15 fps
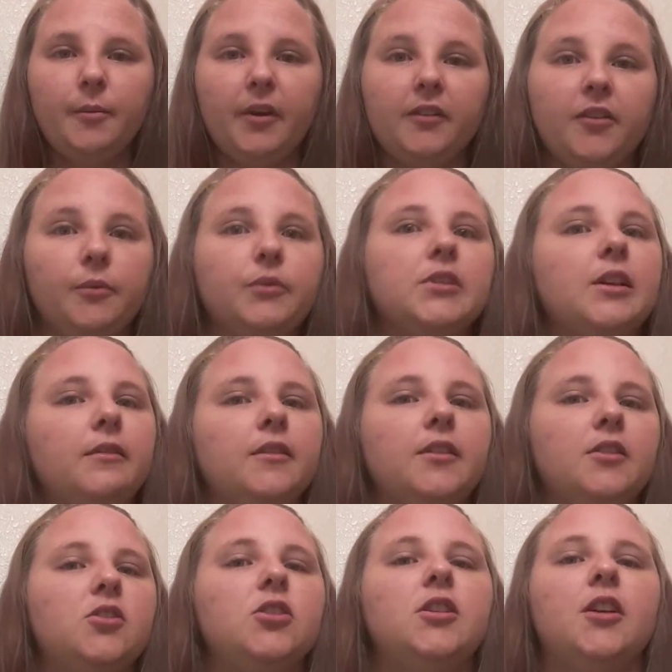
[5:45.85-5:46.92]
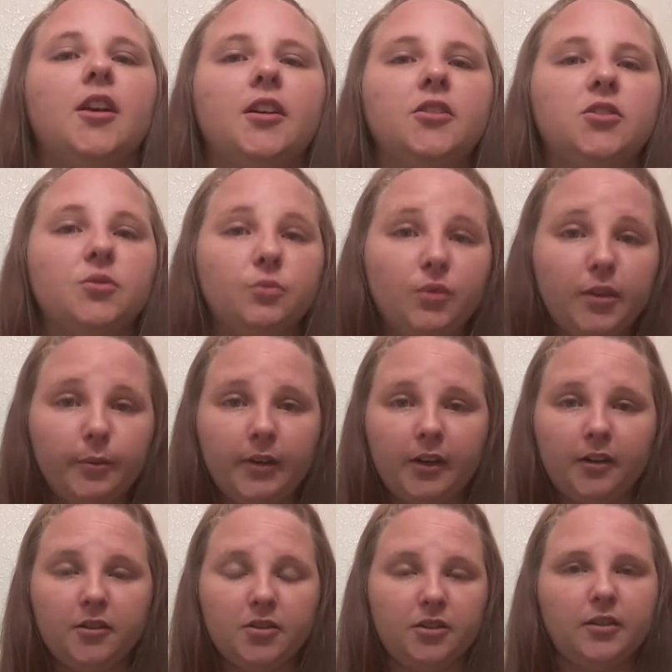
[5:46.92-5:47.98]
my friend was coming in triage with my
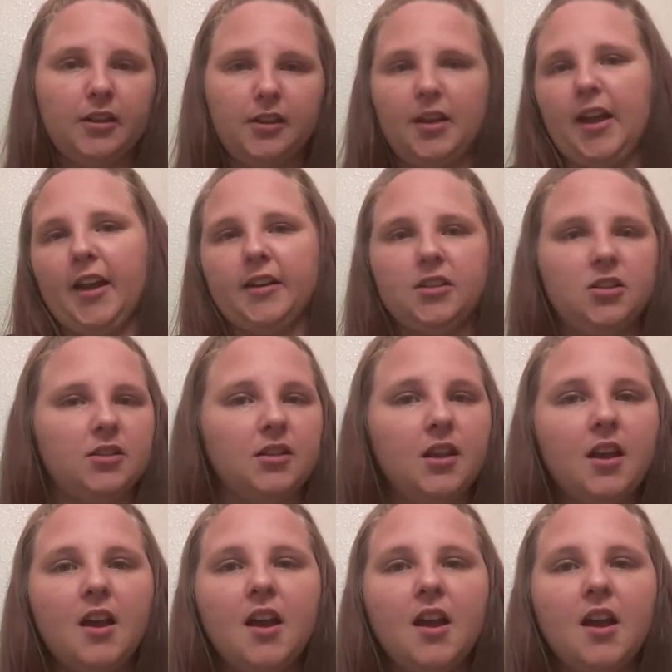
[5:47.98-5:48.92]
daughter, so we had just,